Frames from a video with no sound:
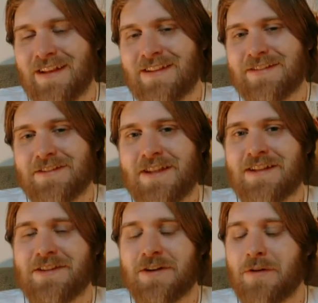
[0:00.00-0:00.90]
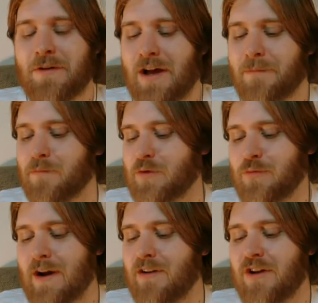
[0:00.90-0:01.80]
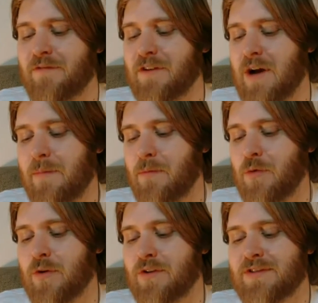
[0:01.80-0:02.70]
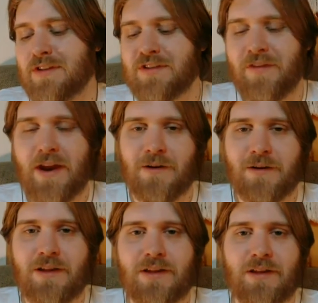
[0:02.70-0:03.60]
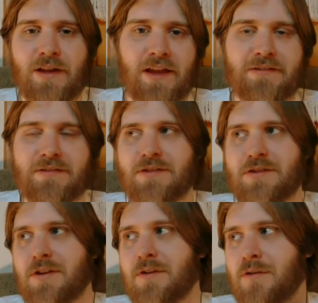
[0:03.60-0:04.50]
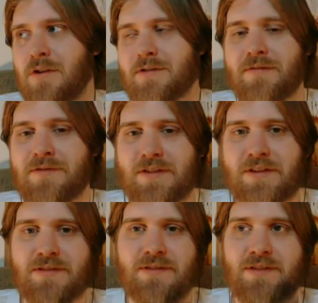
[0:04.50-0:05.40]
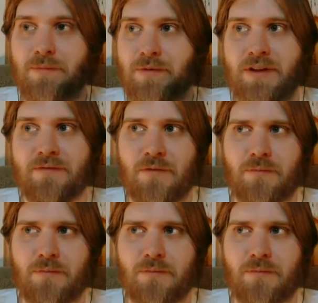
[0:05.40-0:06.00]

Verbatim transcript: So that's good. Um, to rattle off a couple more, Sons of Anarchy, excellent show. All seven seasons, I believe, are